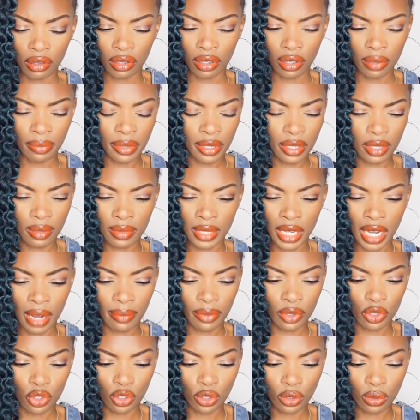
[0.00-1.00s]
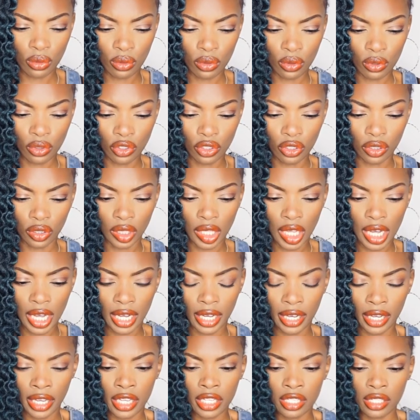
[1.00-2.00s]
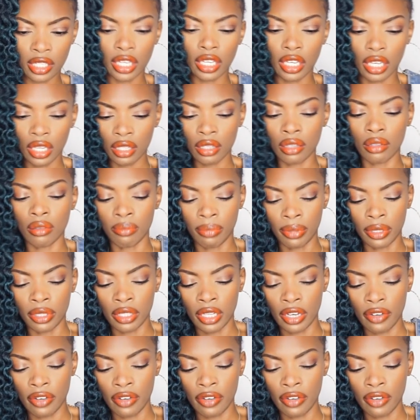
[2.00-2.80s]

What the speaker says: Could be sometime in June or July. It's like but